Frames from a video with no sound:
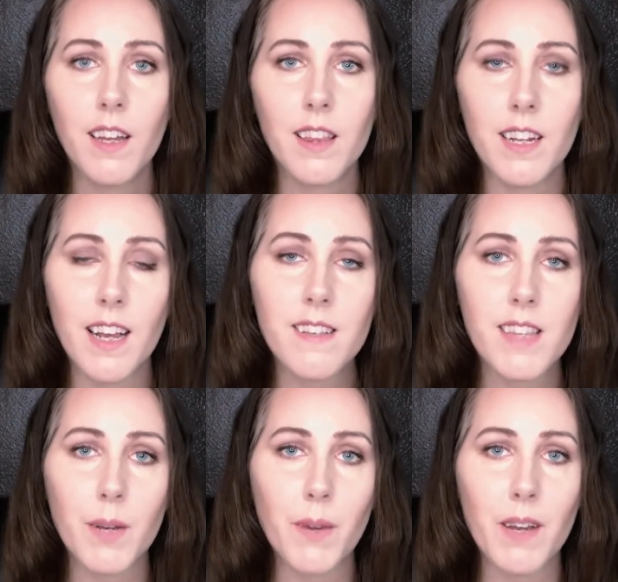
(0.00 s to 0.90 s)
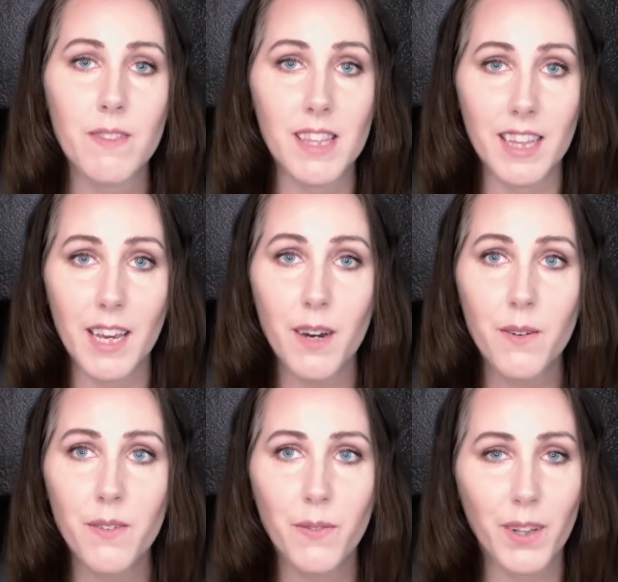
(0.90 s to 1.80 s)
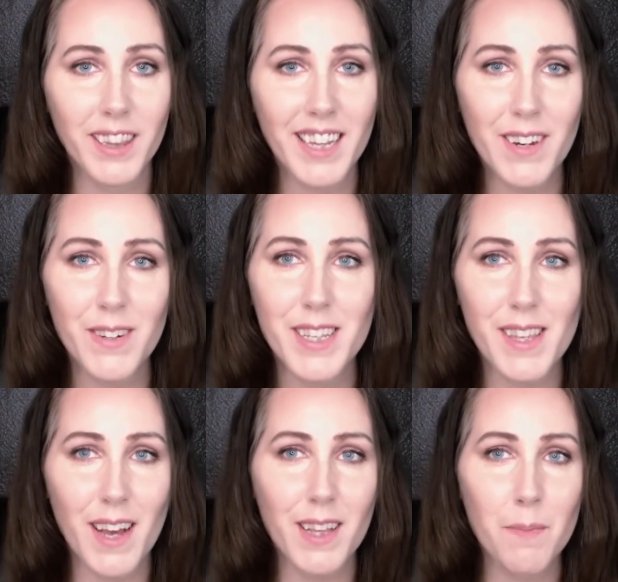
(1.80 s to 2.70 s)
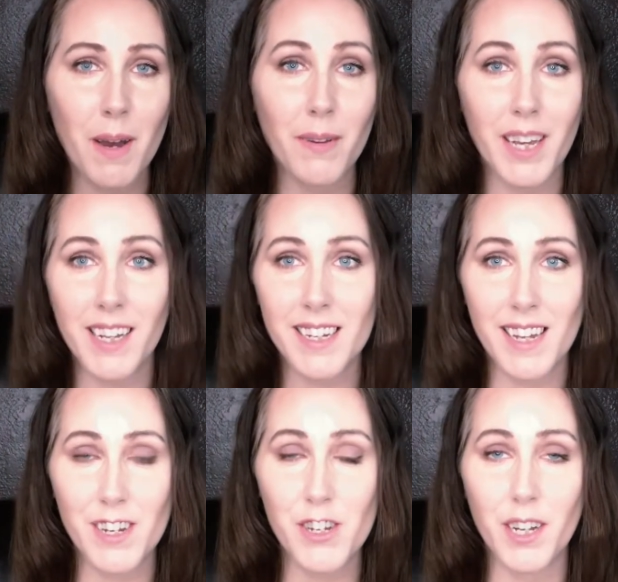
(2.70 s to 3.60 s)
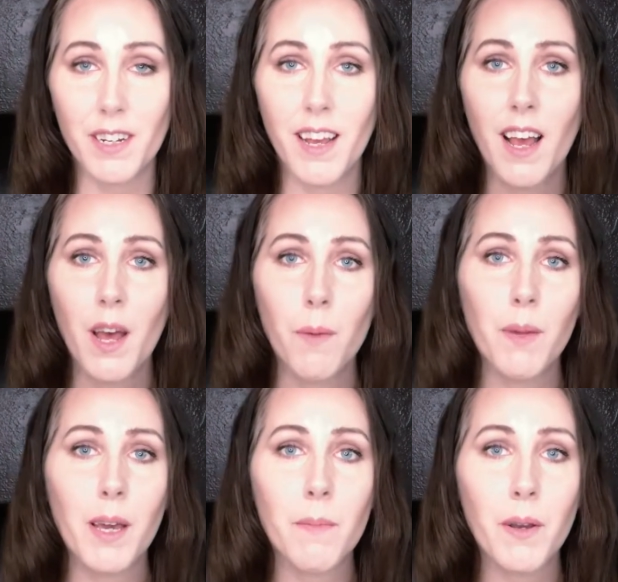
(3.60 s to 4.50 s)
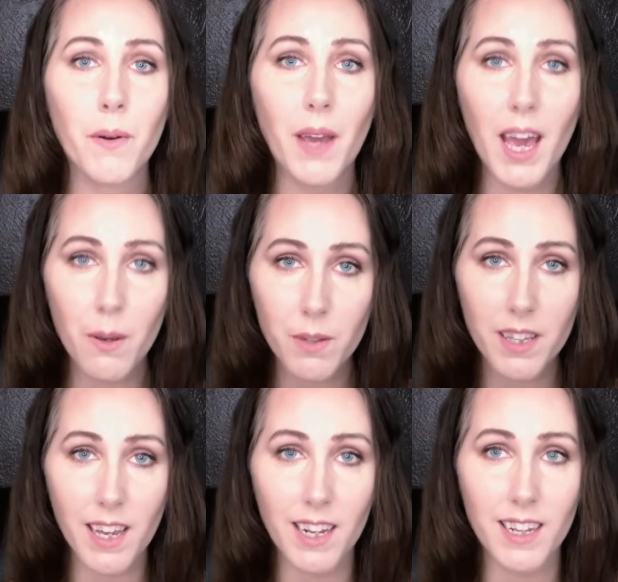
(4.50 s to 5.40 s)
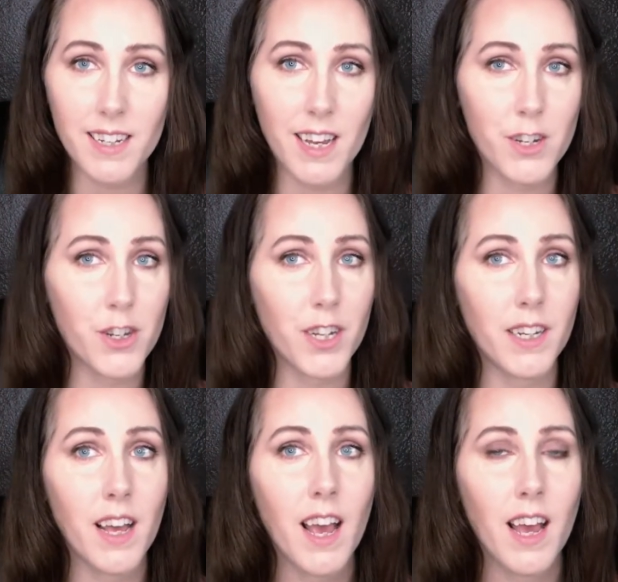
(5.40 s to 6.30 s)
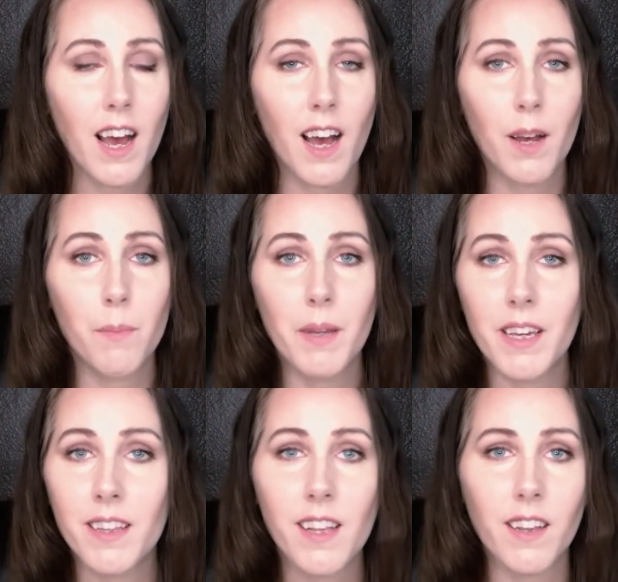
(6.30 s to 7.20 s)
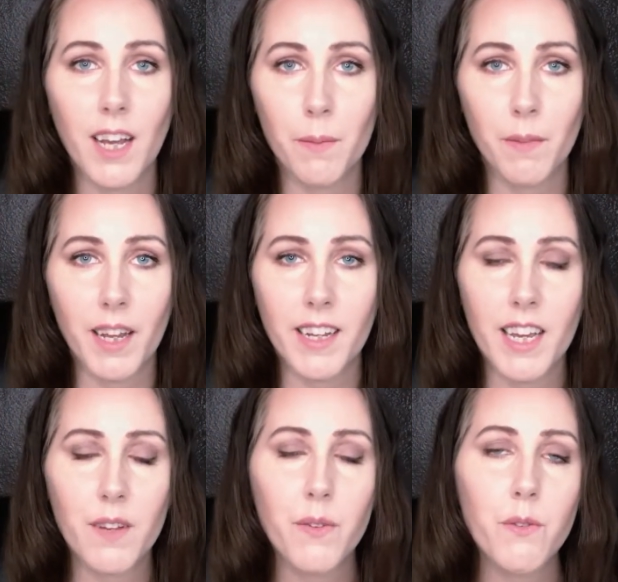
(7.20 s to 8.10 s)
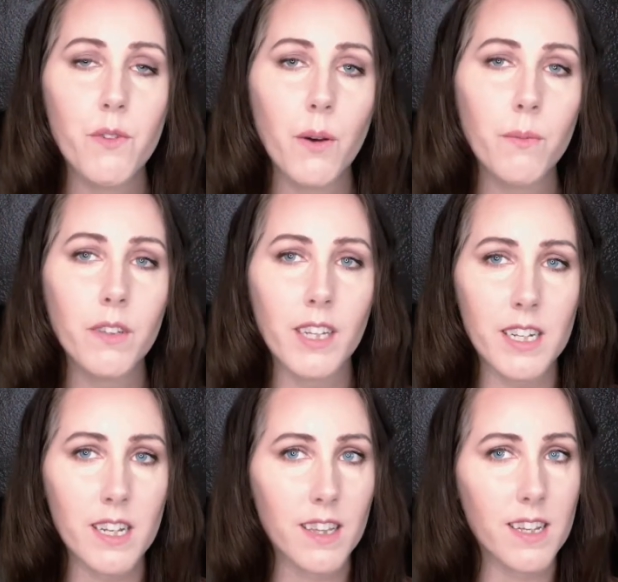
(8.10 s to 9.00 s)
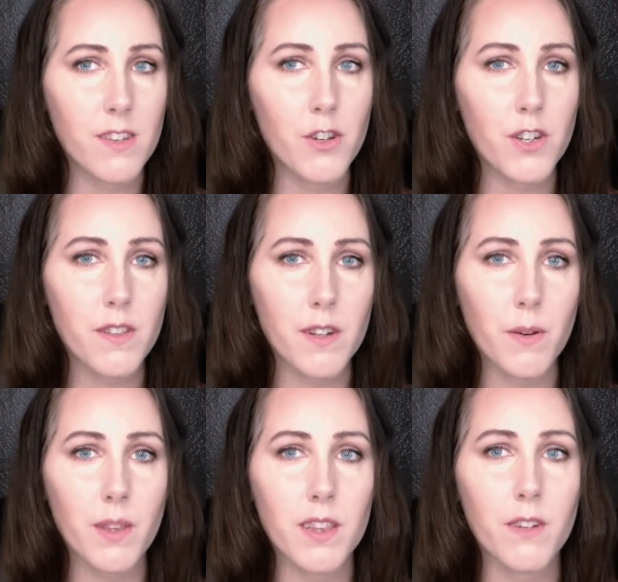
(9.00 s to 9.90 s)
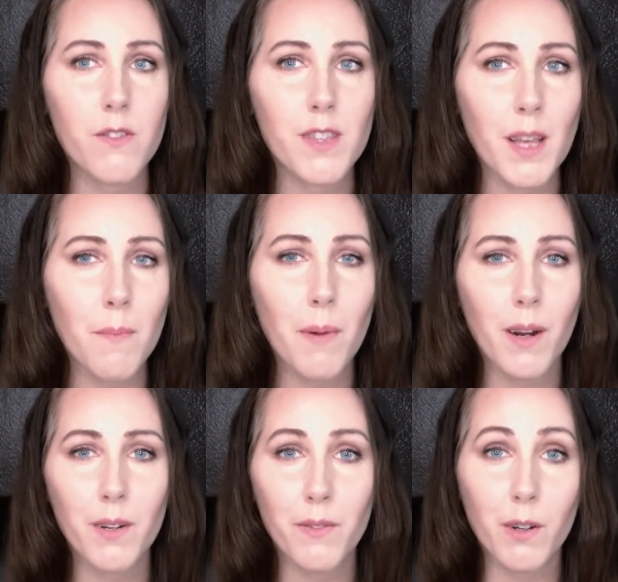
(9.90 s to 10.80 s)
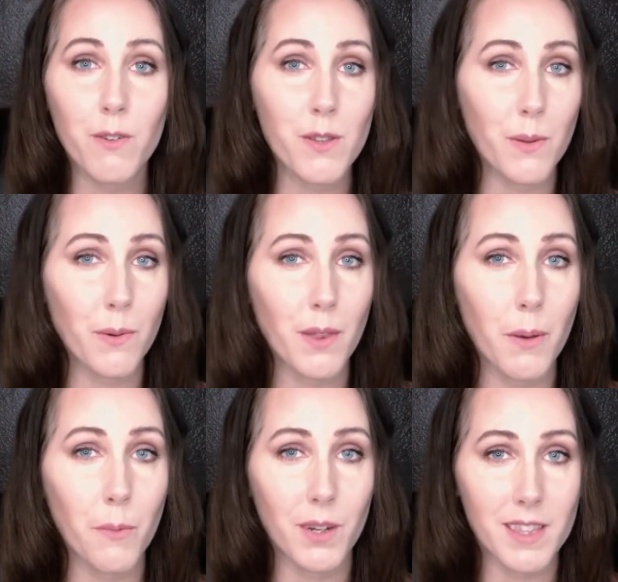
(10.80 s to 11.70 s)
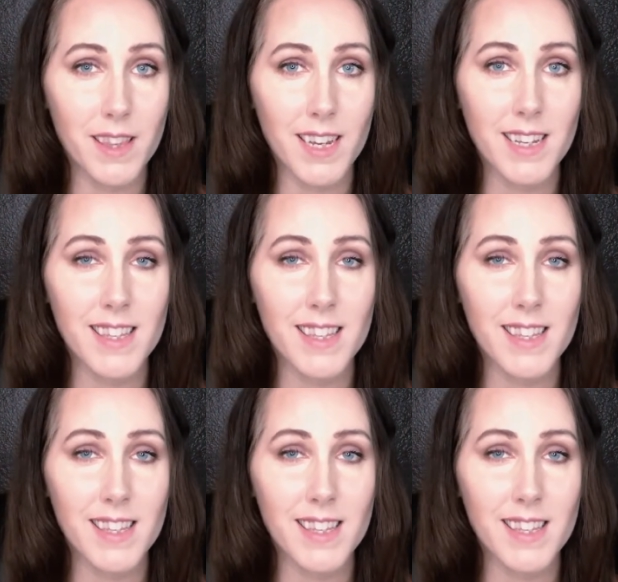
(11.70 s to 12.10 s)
The next sign we have is Leo. For Leo, it's all about getting attention, becoming okay with getting attention, being in the limelight. And if you don't relate to this, just know that there's some part of your soul that wants this.